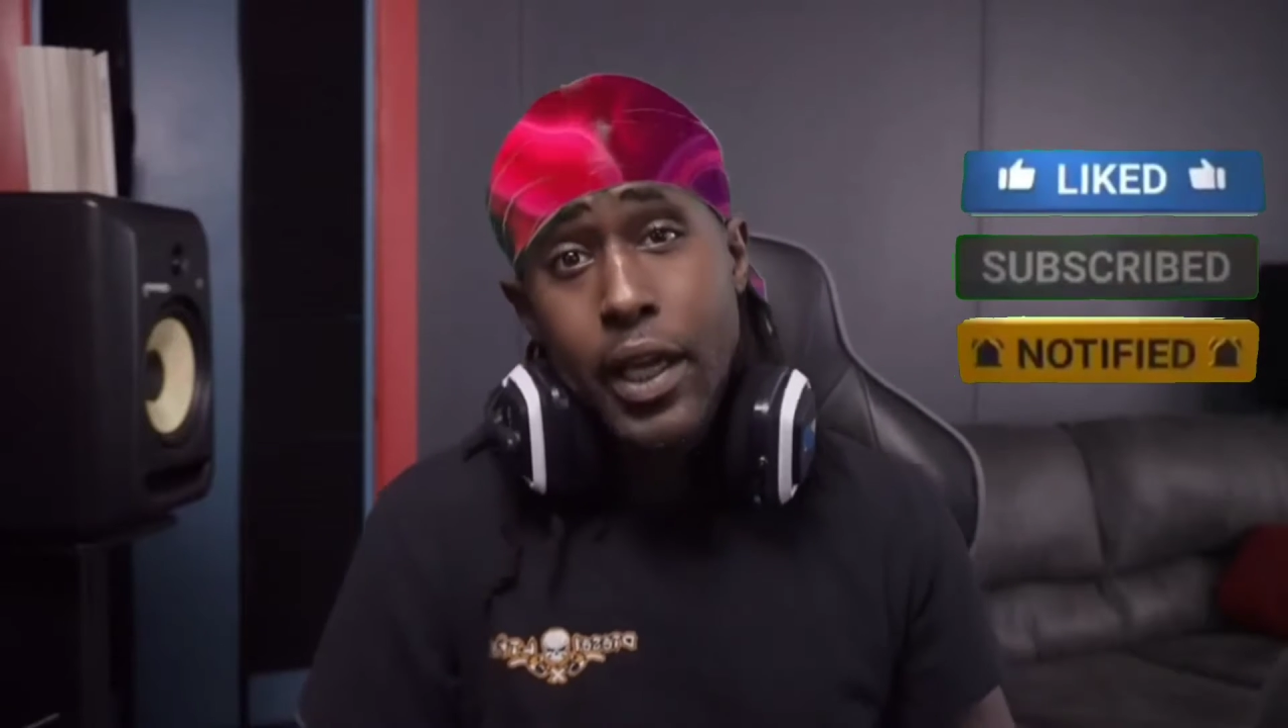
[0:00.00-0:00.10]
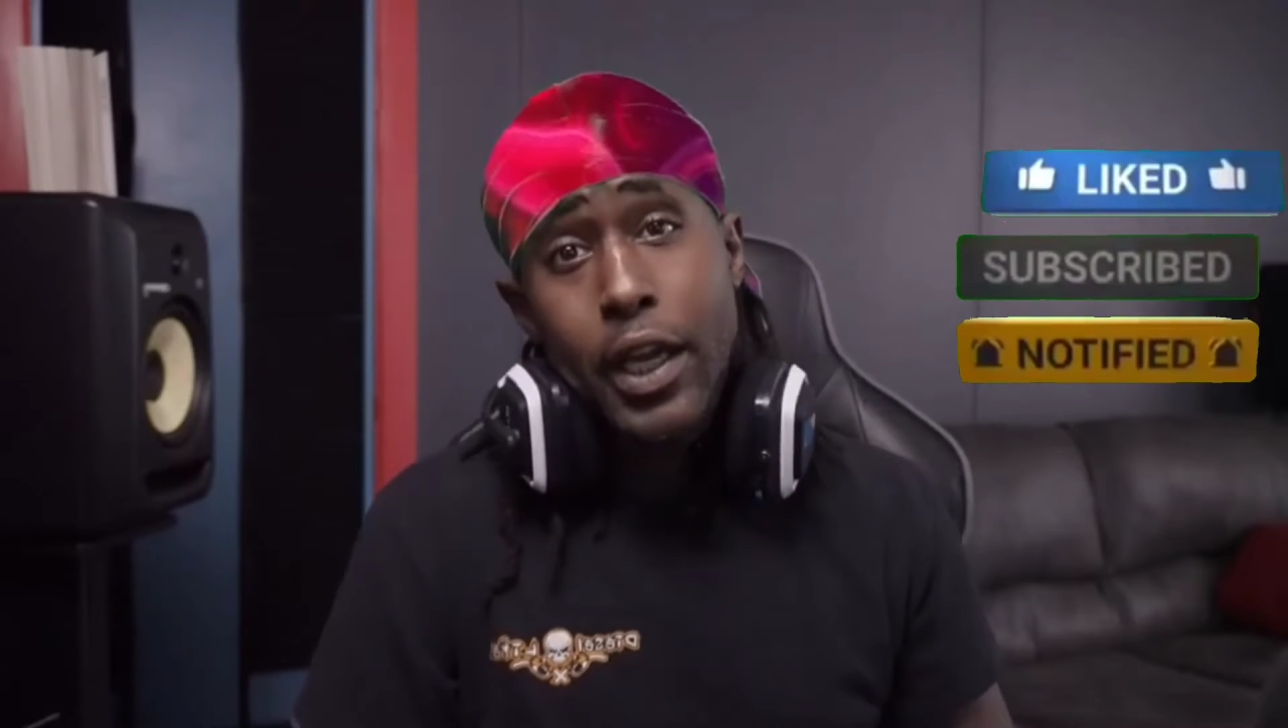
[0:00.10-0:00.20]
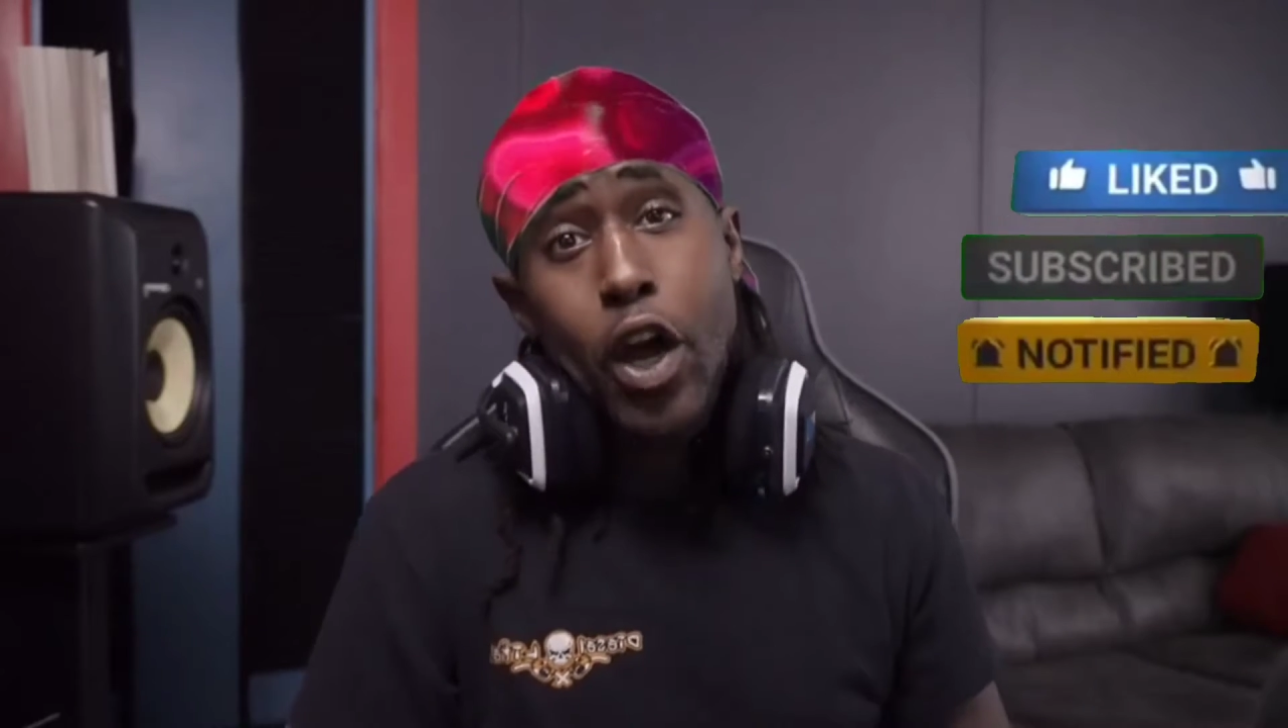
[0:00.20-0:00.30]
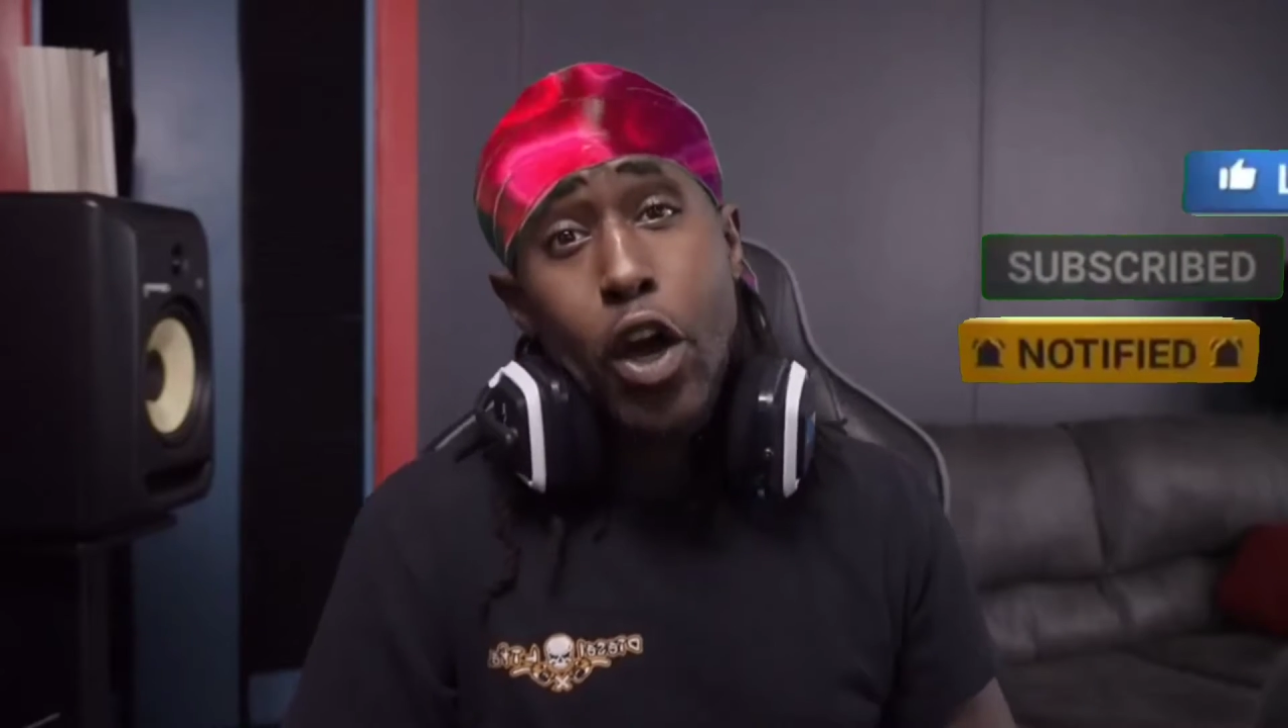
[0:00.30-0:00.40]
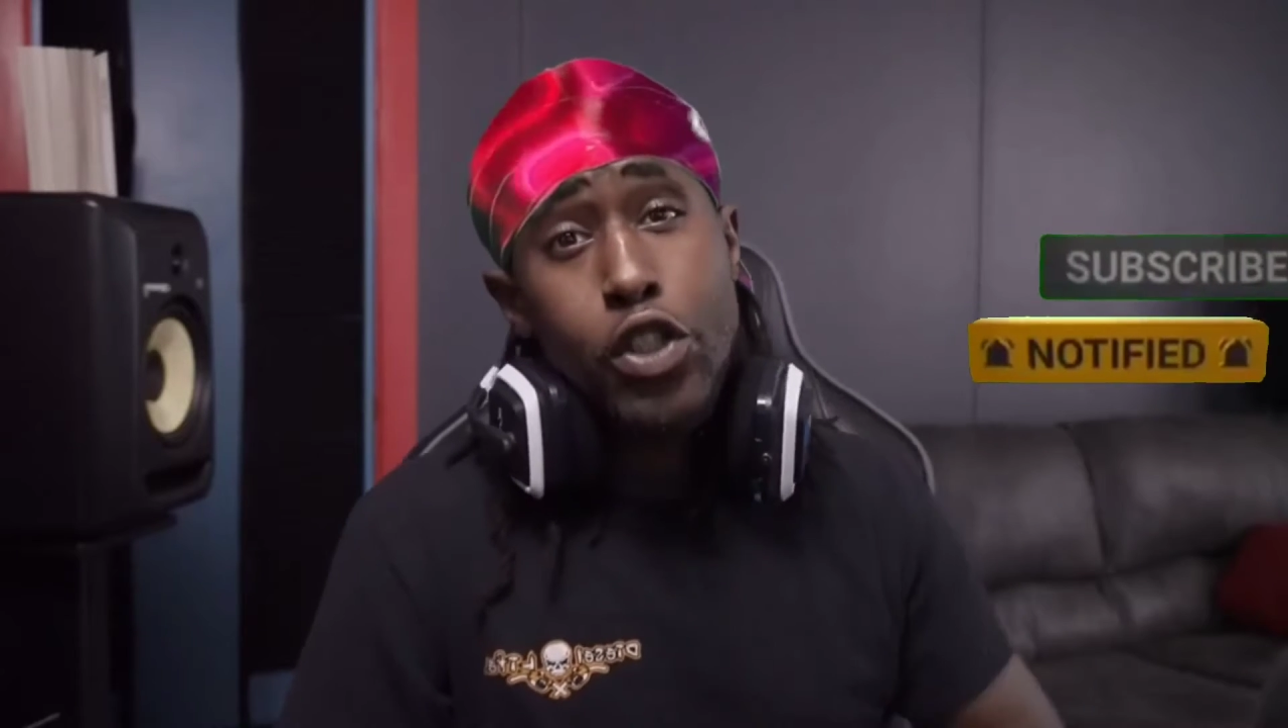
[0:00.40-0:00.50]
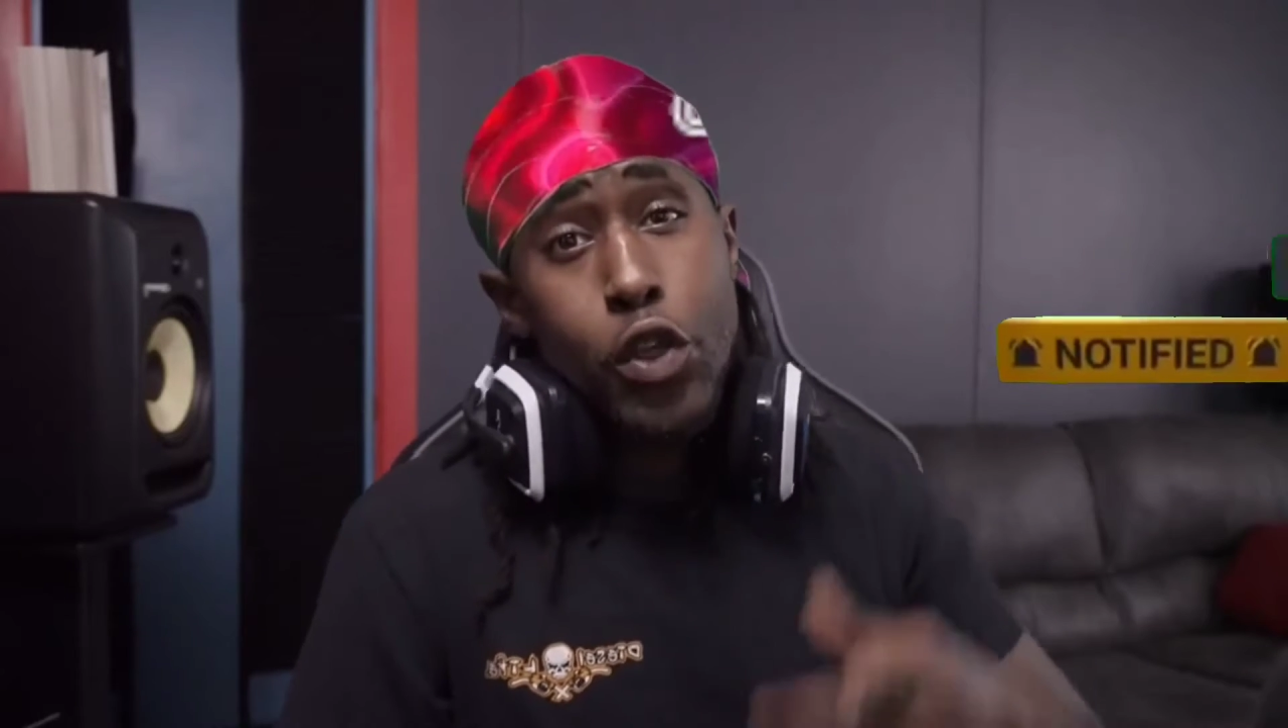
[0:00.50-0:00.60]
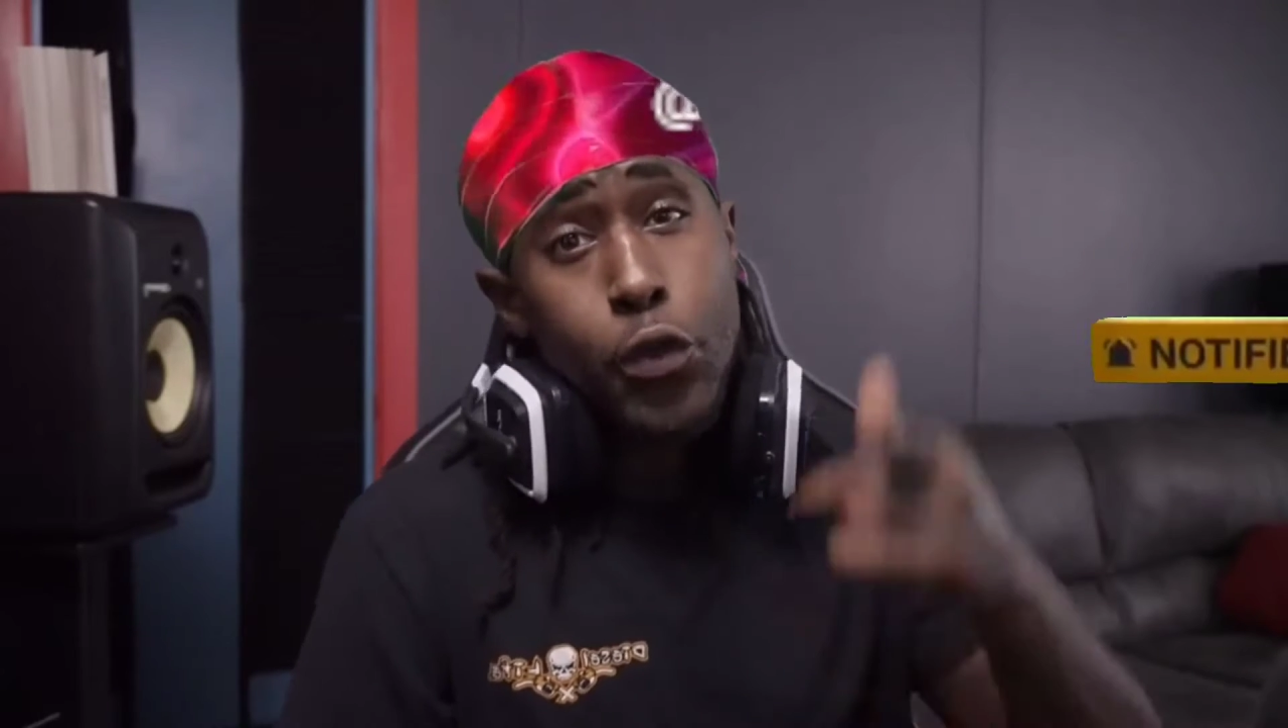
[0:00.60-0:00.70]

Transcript: And also